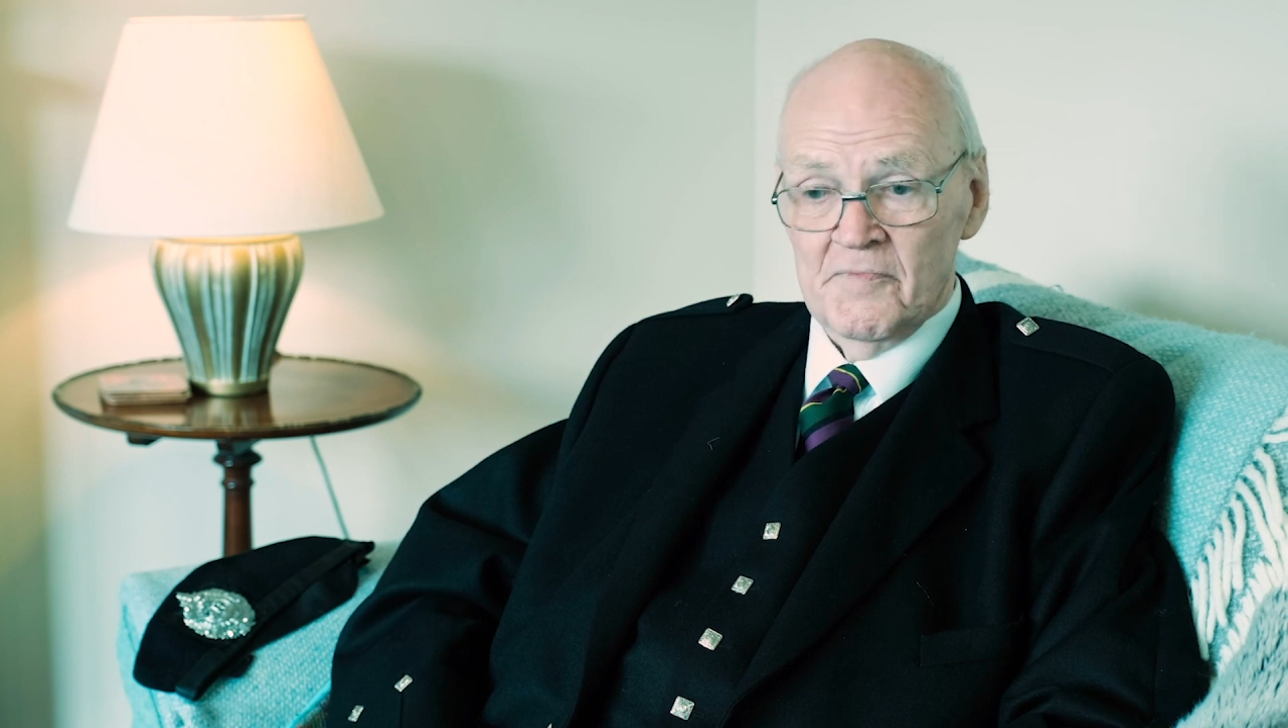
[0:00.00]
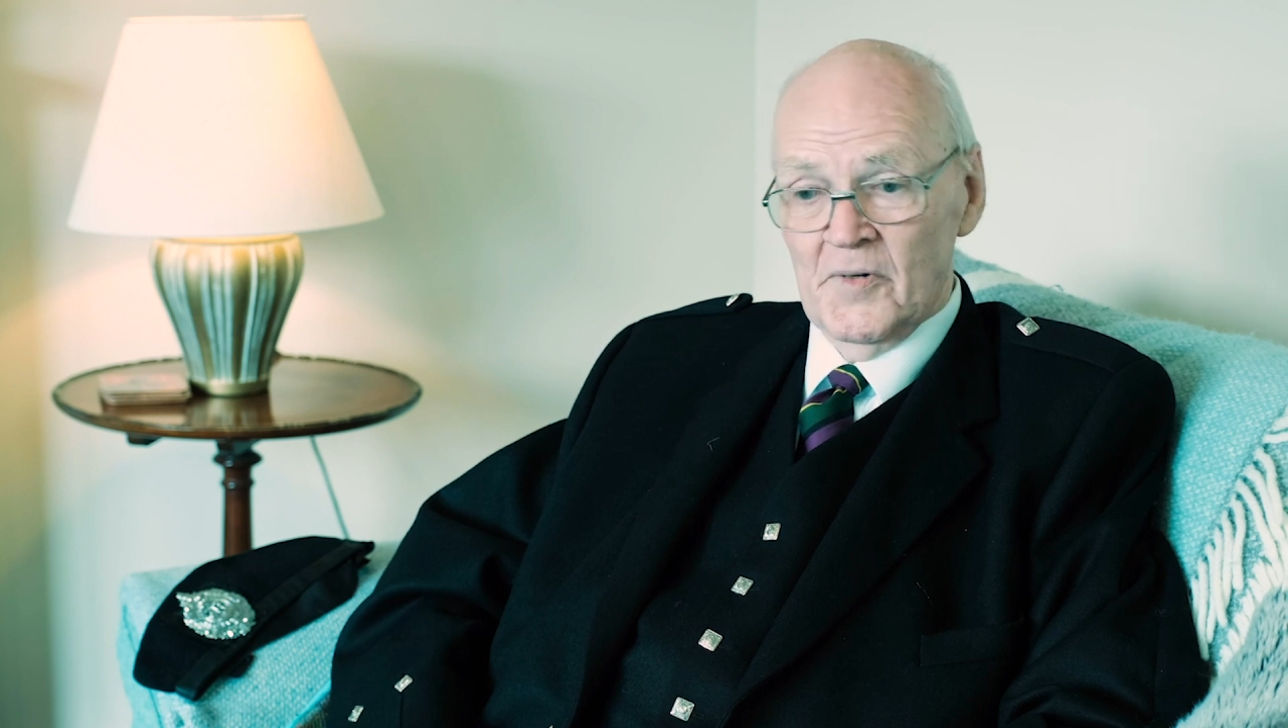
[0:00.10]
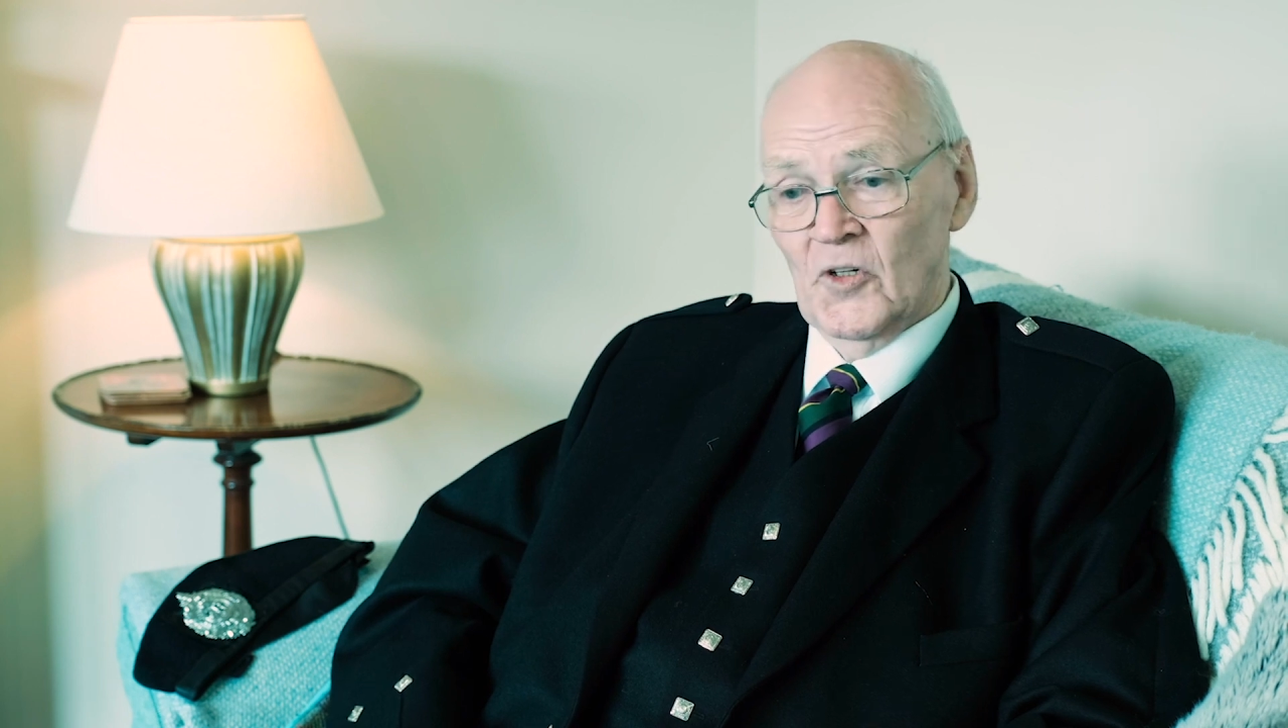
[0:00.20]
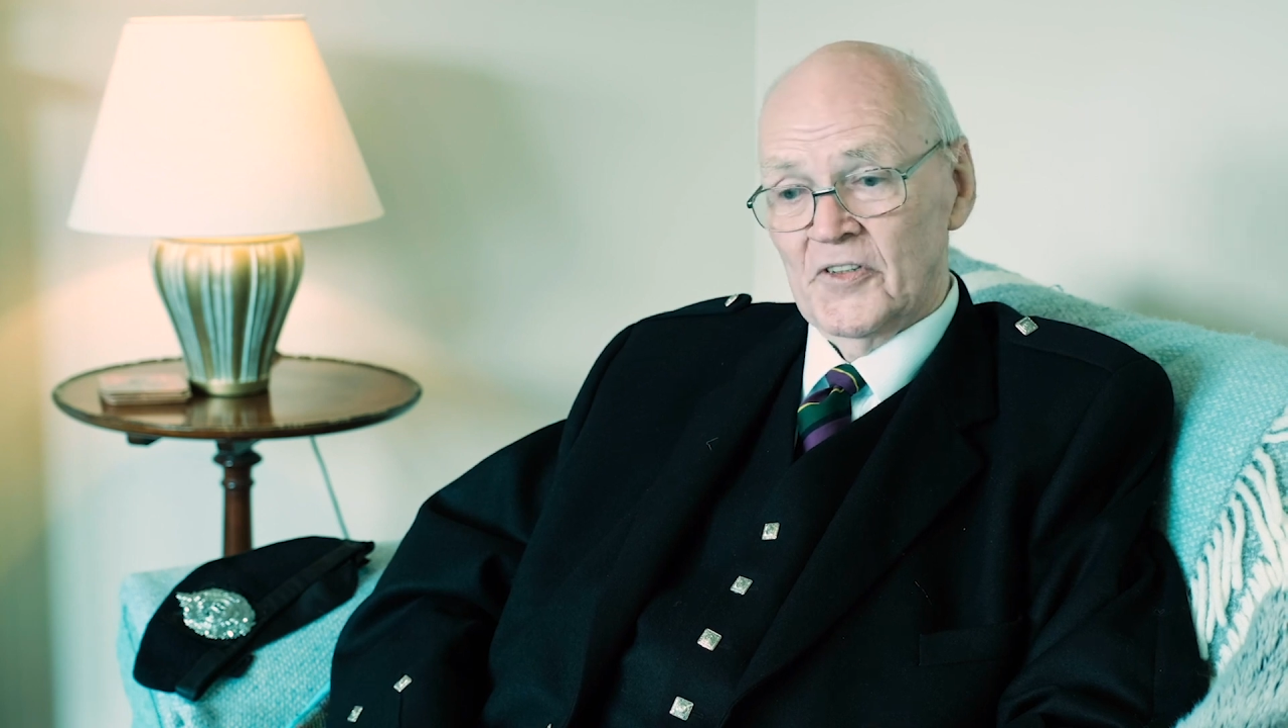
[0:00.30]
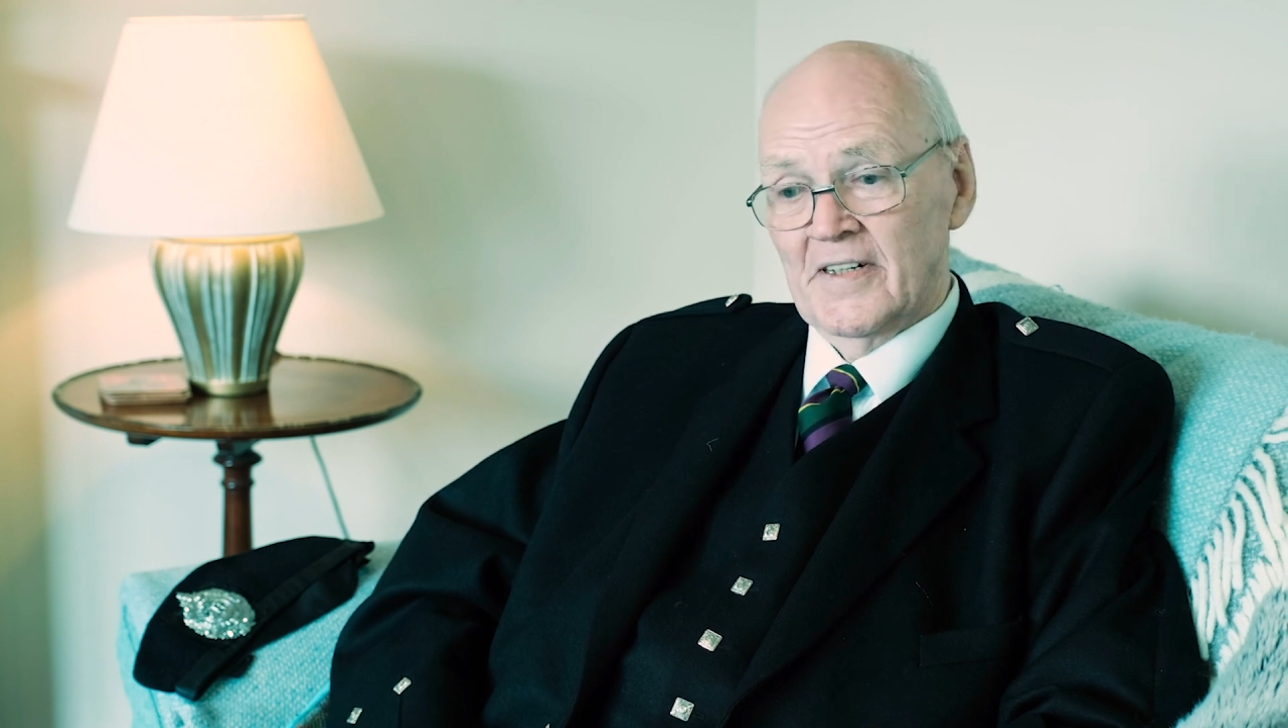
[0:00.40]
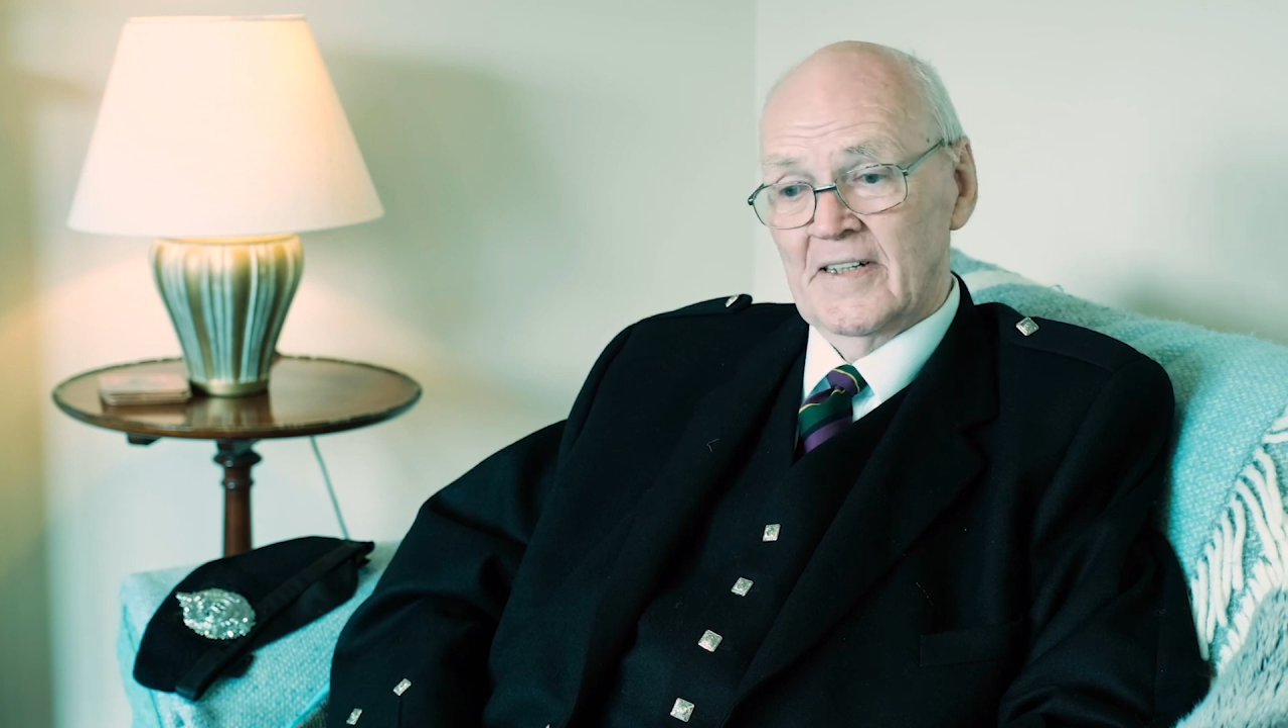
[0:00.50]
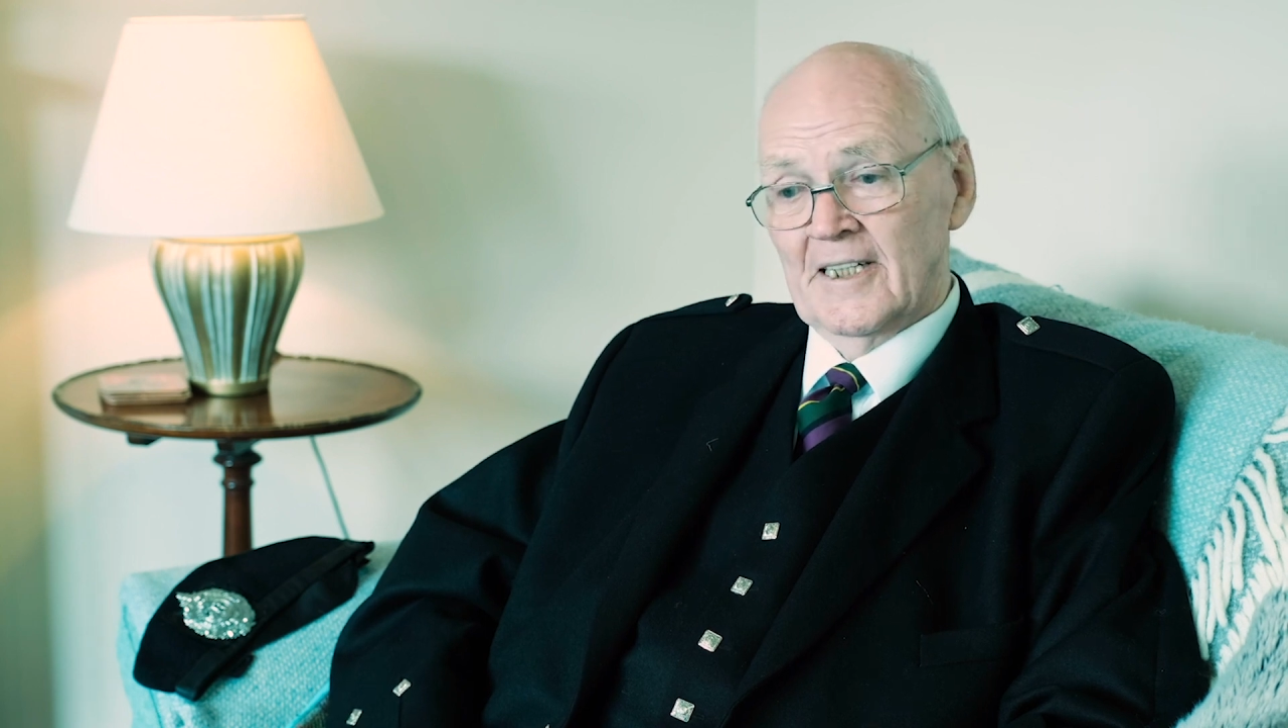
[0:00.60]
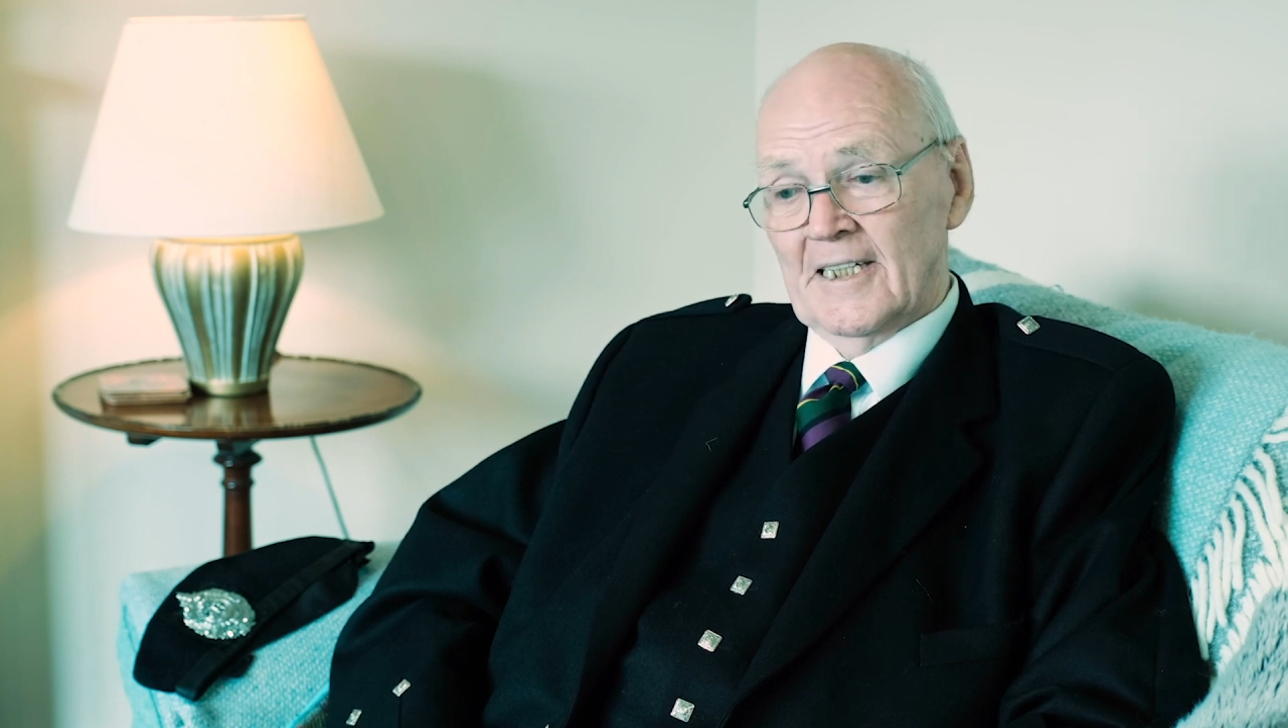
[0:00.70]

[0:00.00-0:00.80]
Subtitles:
of Malta,